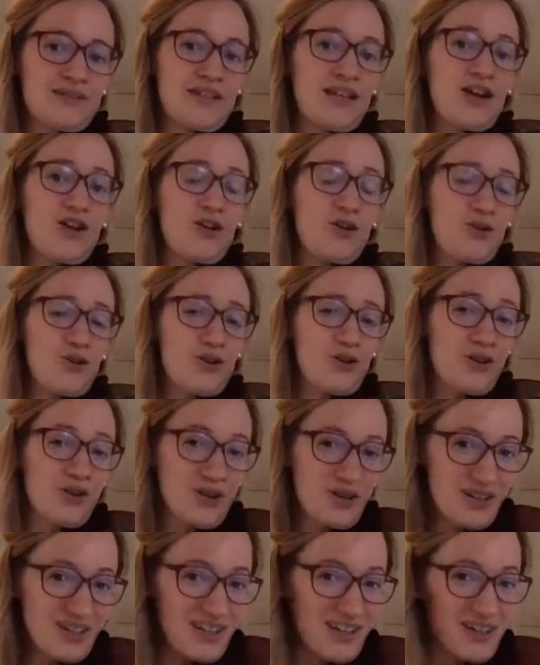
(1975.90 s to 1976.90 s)
Oh,
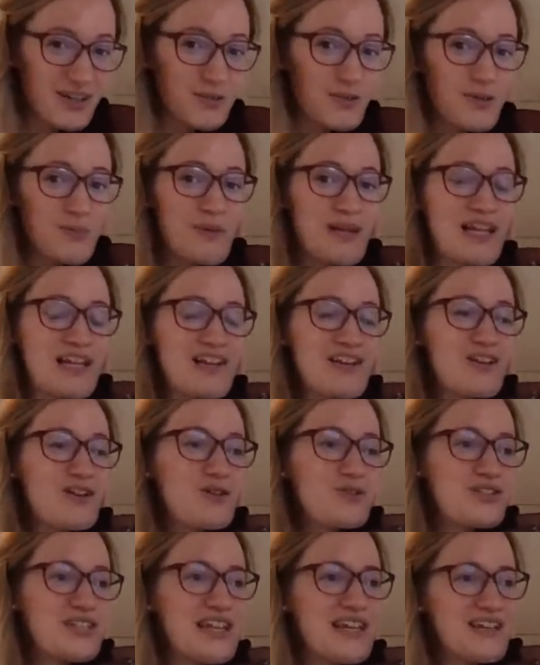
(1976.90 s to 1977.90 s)
we play a low
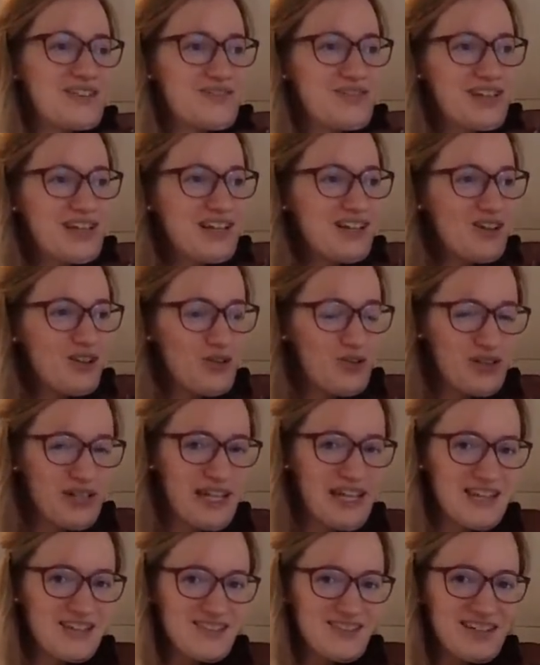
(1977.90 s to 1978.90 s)
second finger on the
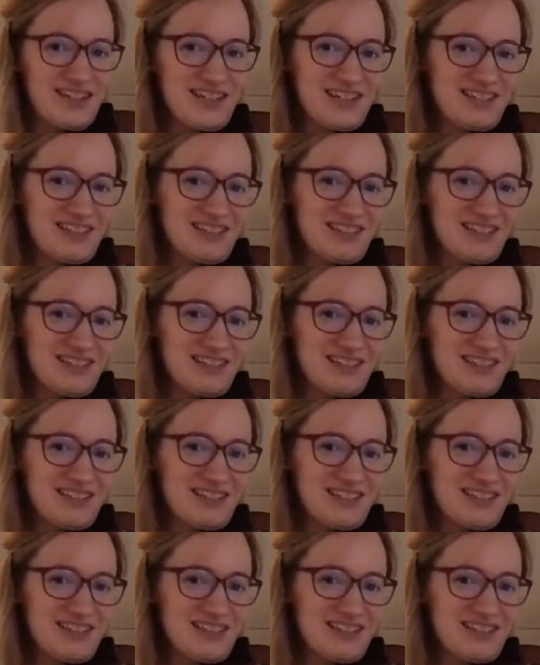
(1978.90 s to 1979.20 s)
A string.